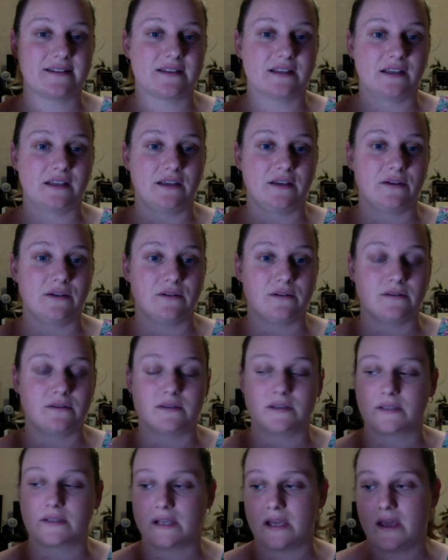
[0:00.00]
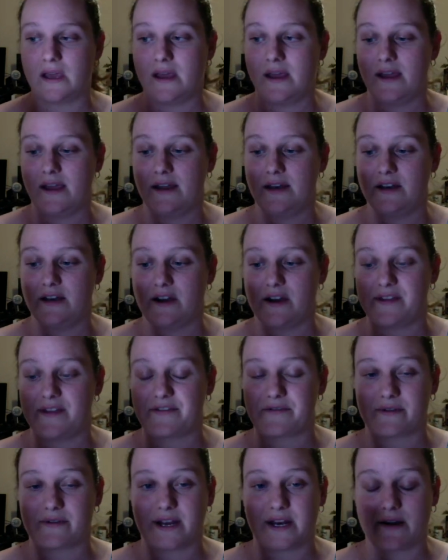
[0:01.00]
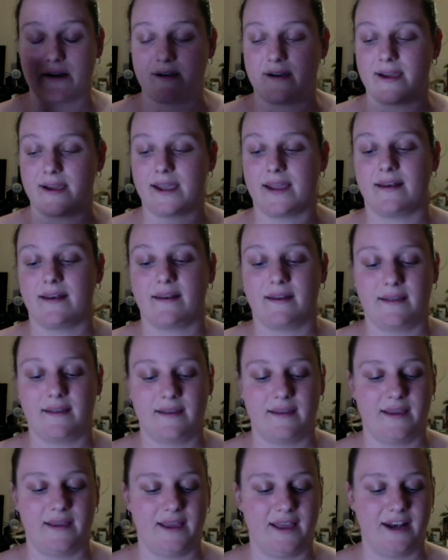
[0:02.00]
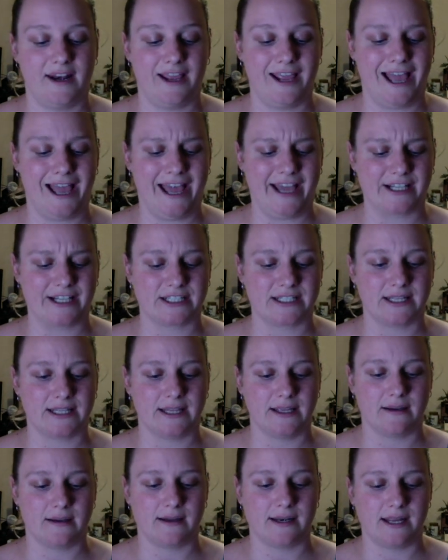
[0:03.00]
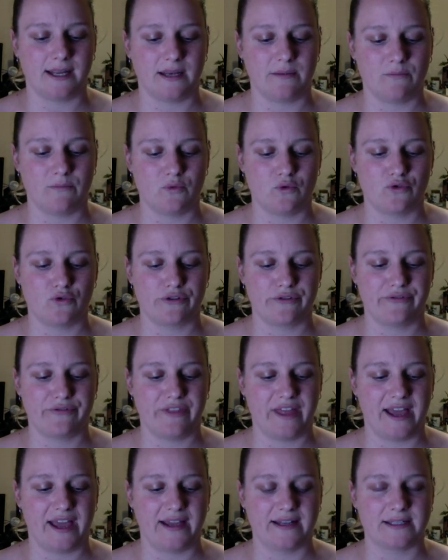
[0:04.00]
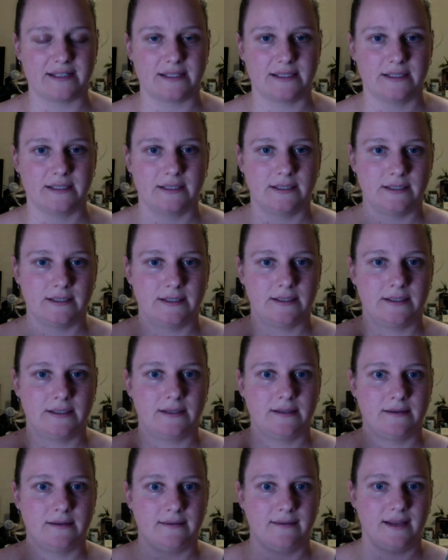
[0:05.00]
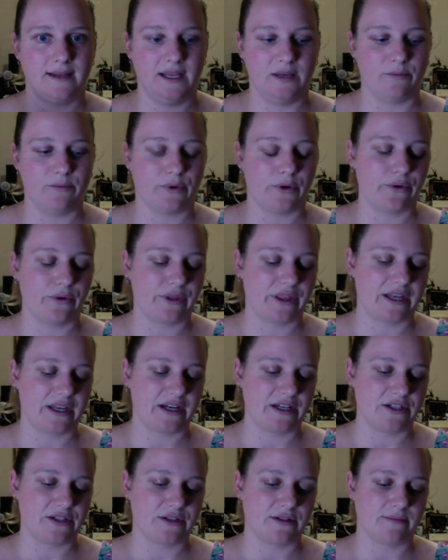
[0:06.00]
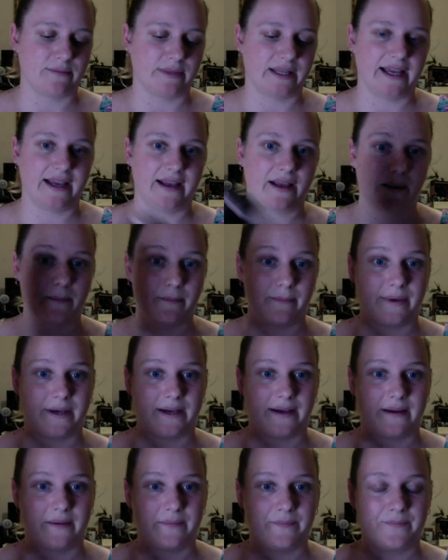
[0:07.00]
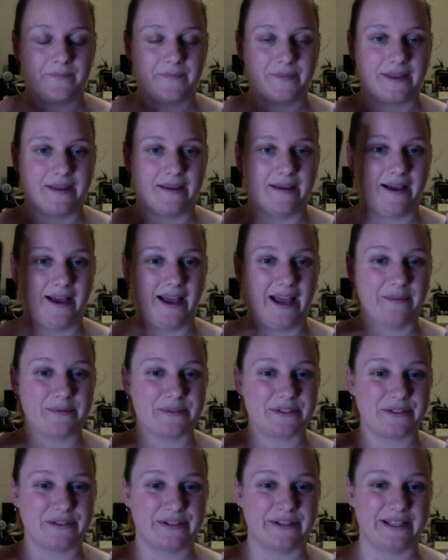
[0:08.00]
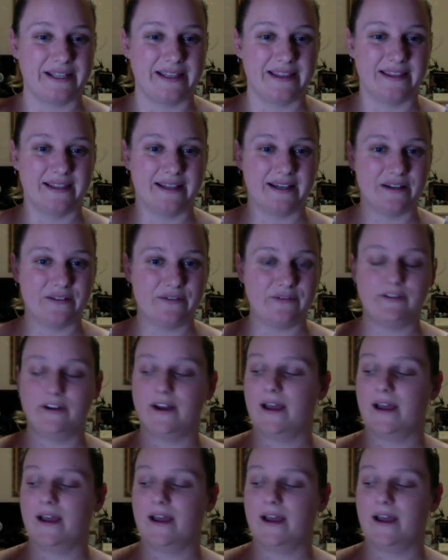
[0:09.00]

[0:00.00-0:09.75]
that use 939. And I actually think I need more of that in bulk than I do the black, but absolutely love.